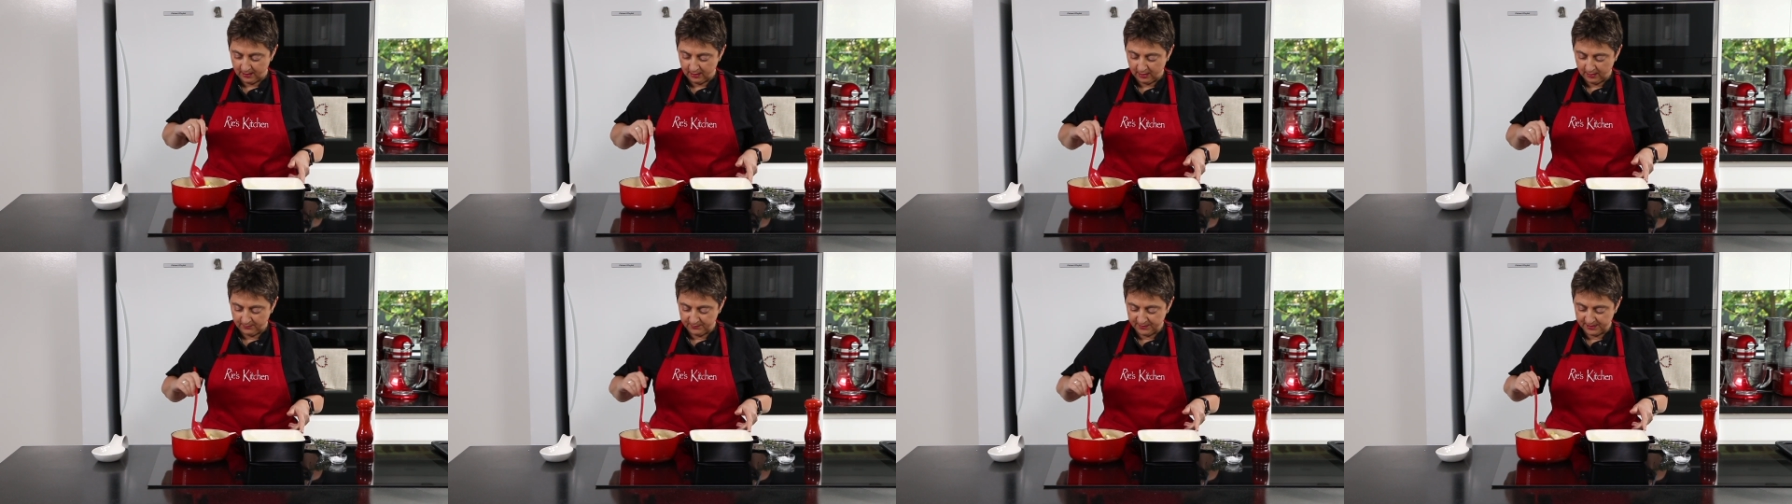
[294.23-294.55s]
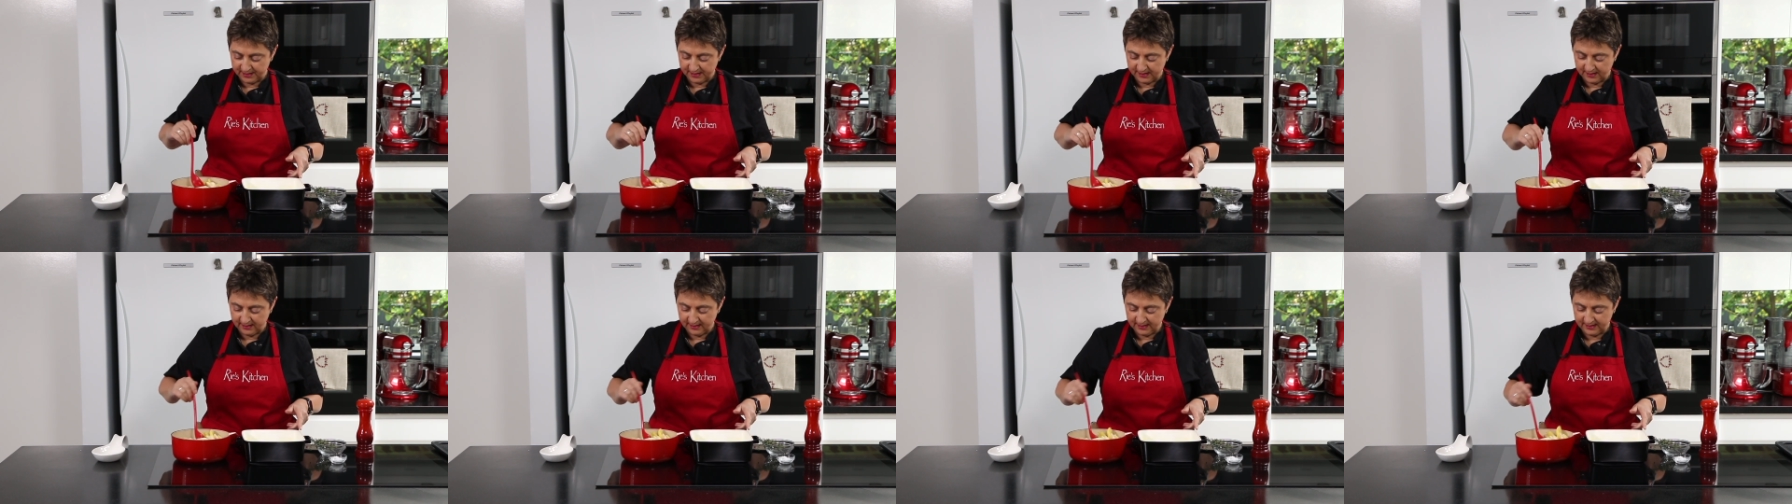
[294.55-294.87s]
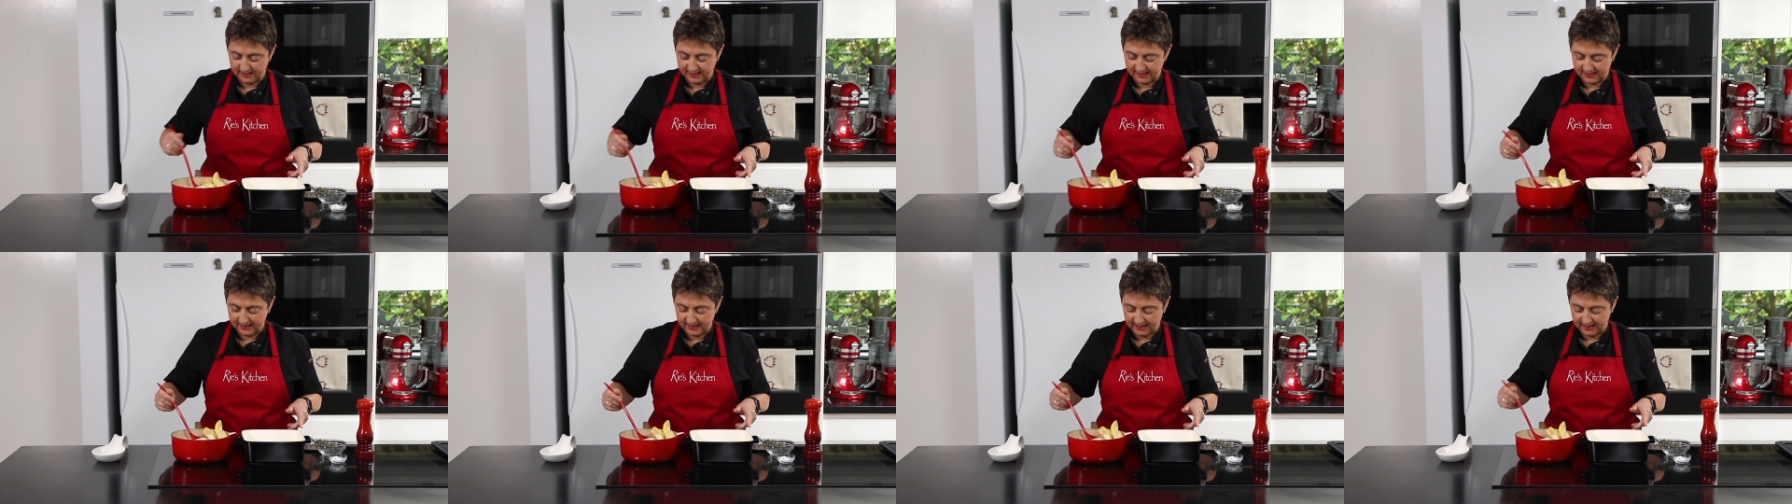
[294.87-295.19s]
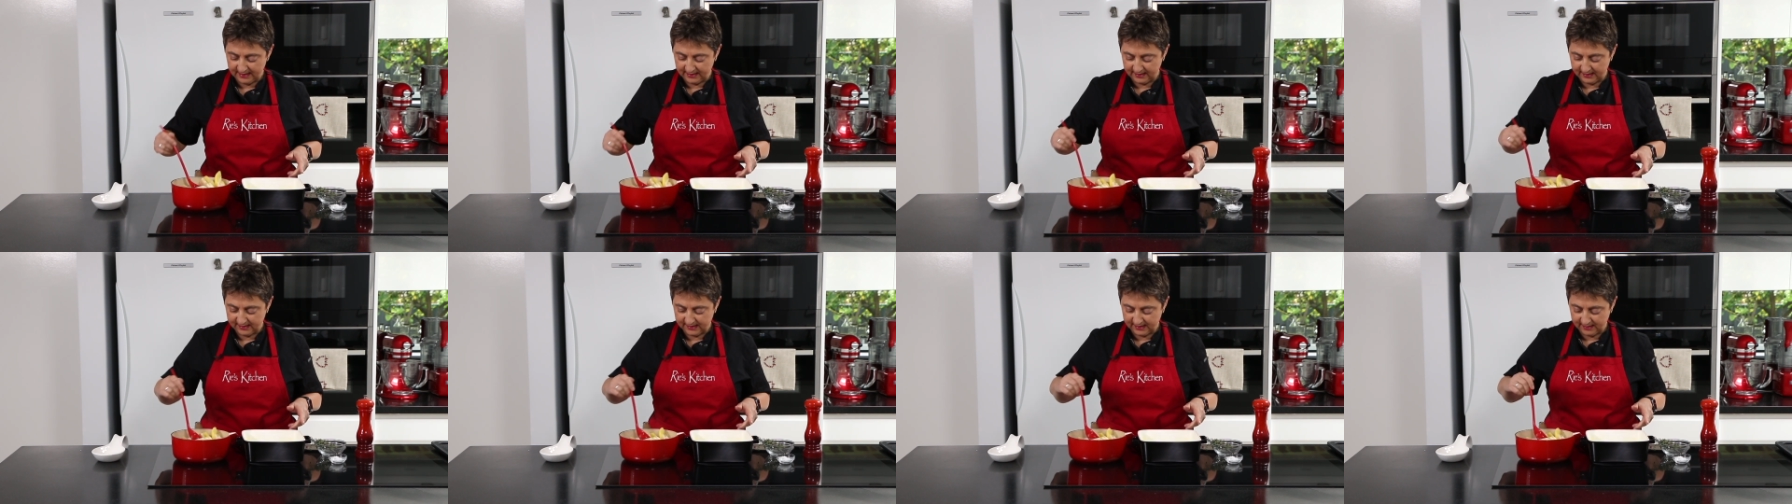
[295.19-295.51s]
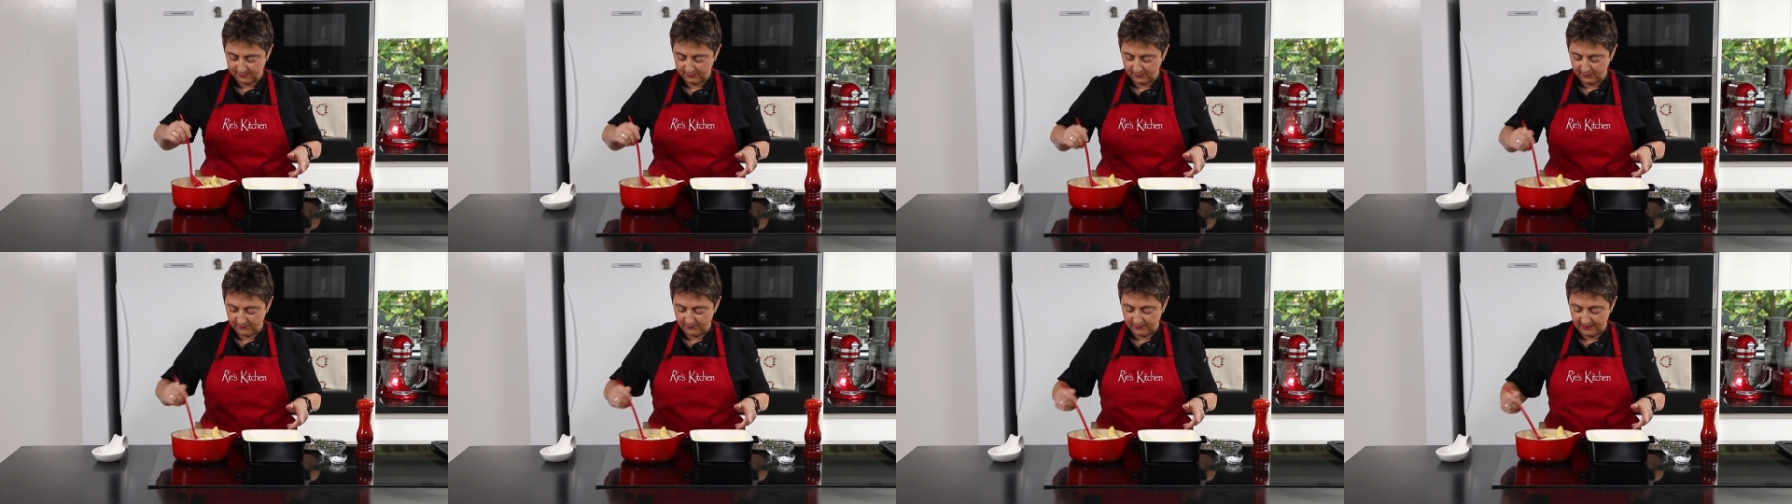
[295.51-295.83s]
I'm just going to take
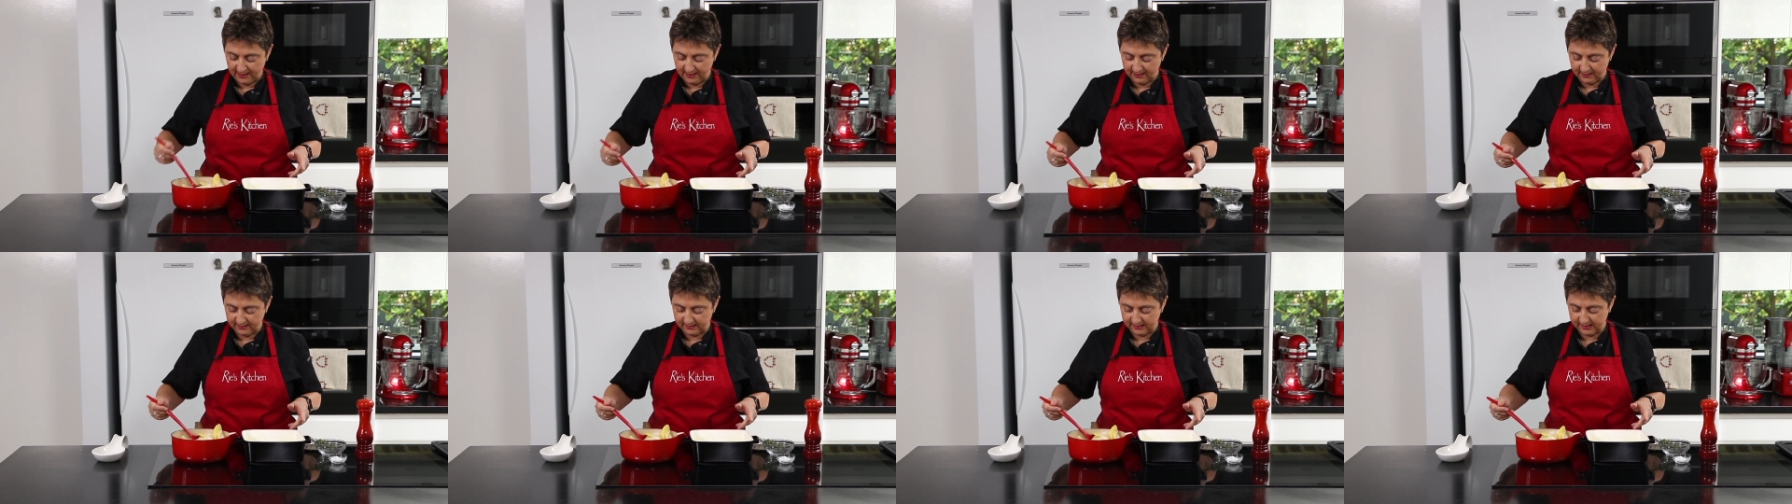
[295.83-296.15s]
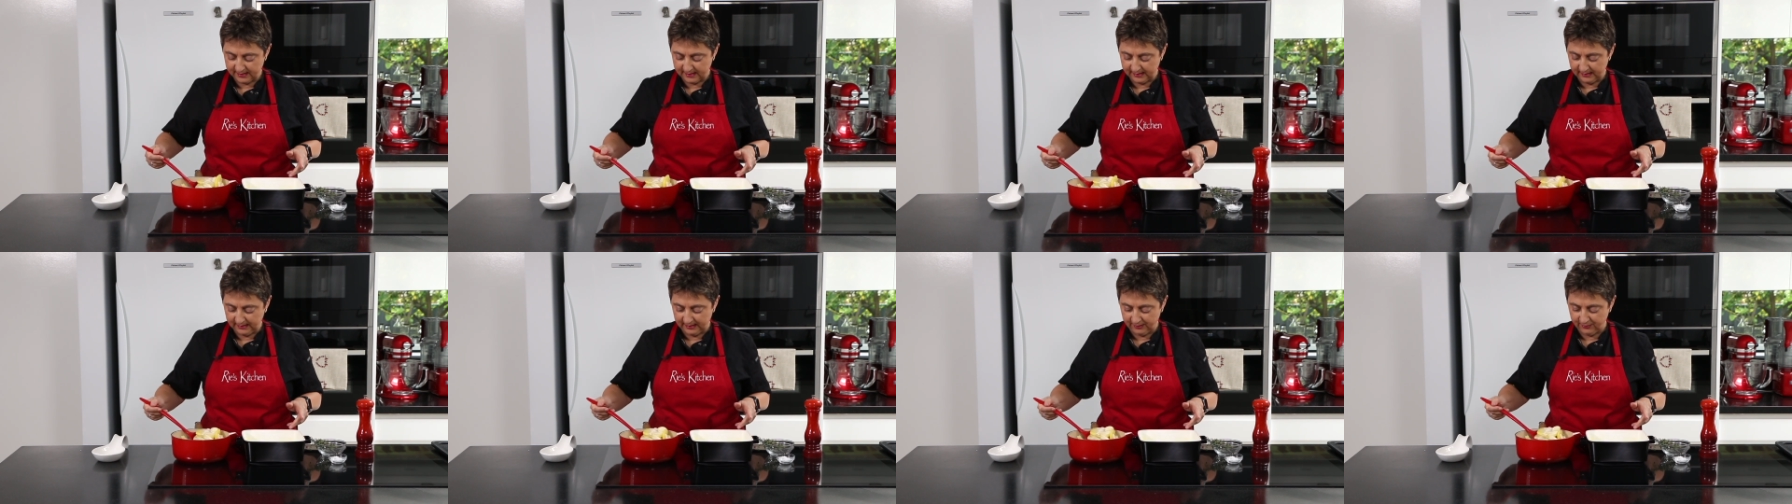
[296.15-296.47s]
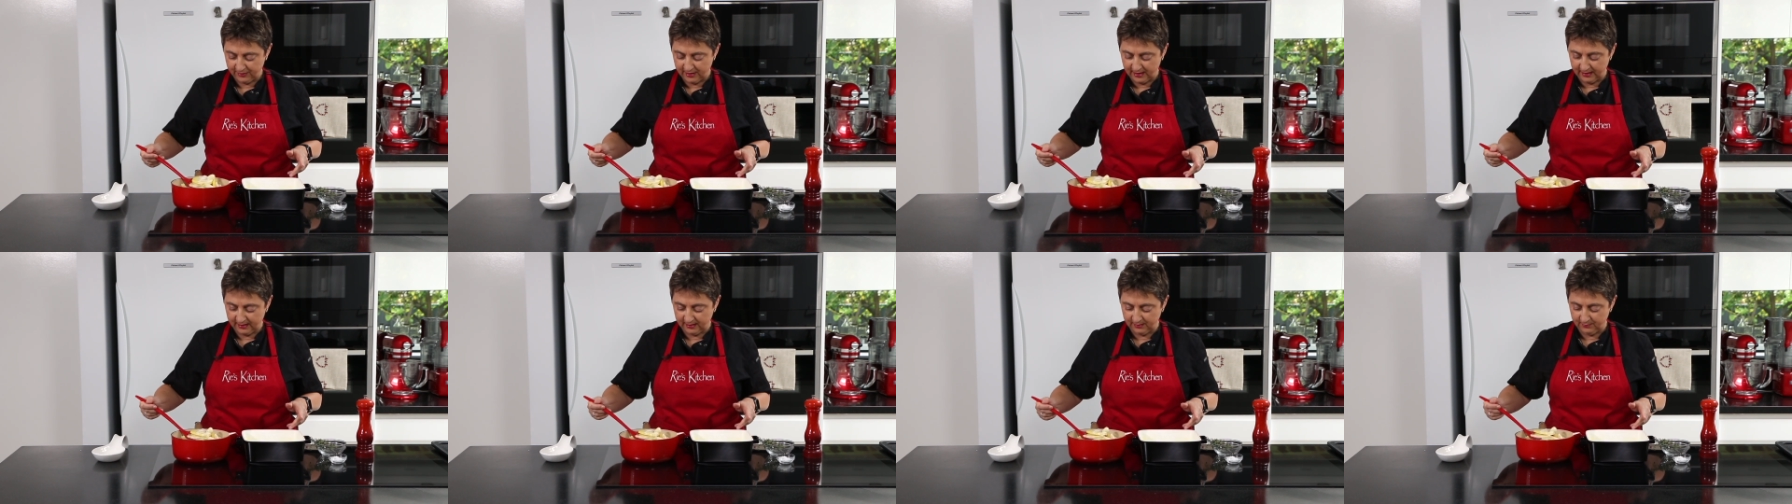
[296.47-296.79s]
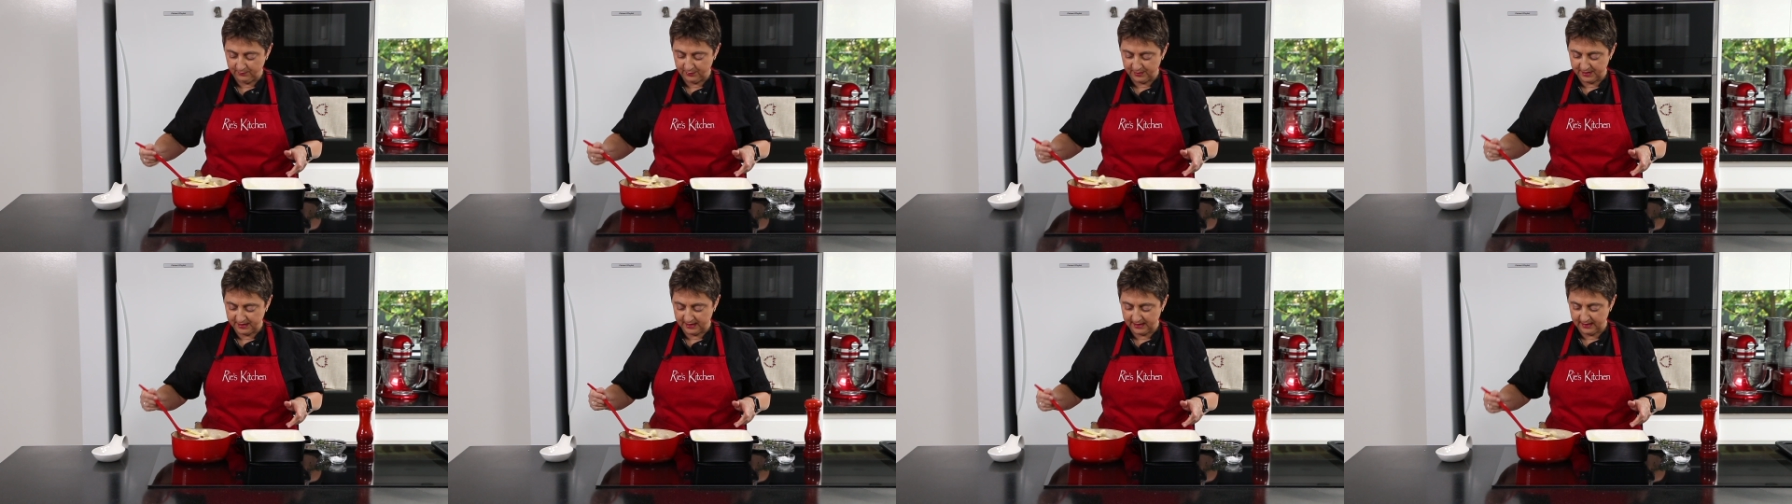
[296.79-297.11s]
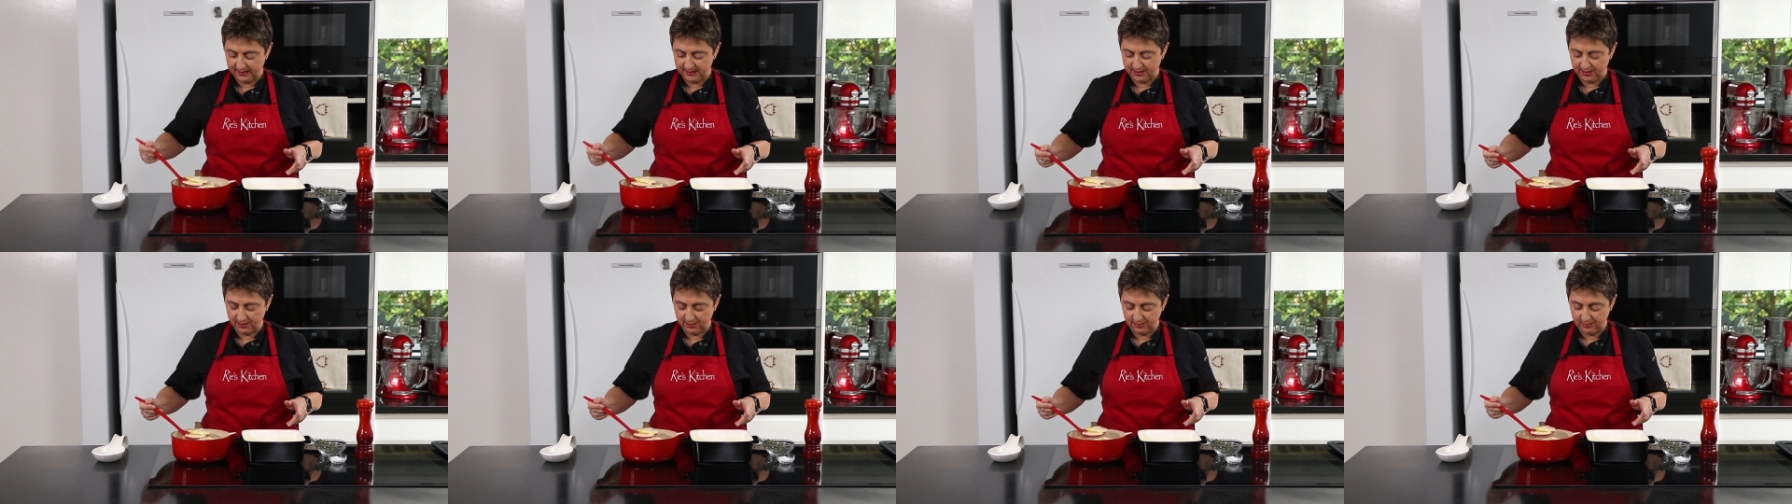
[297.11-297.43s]
some of our celeriac and
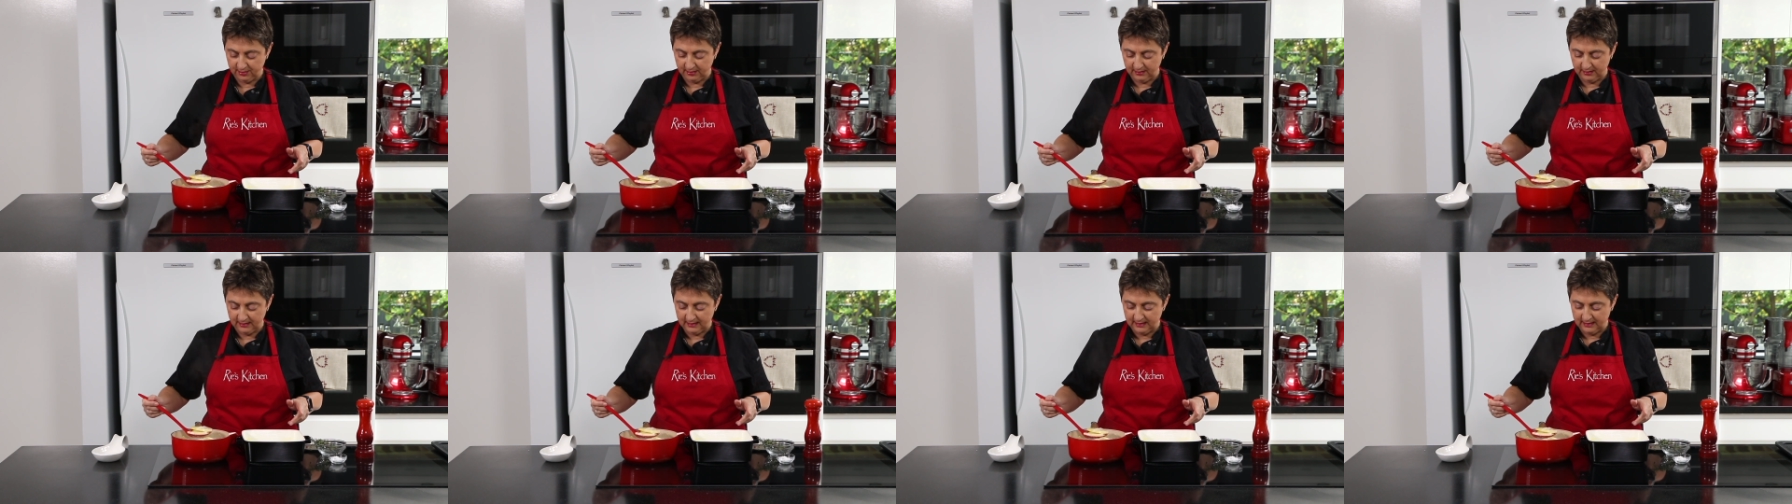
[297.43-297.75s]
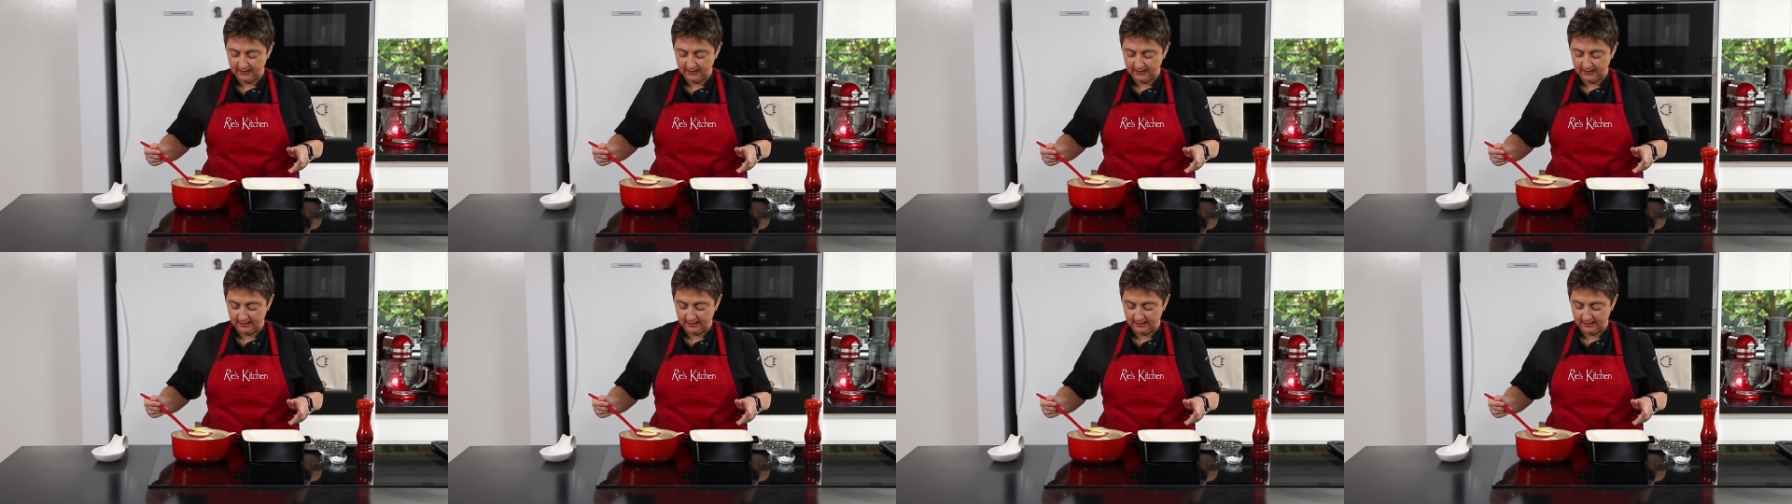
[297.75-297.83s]
potato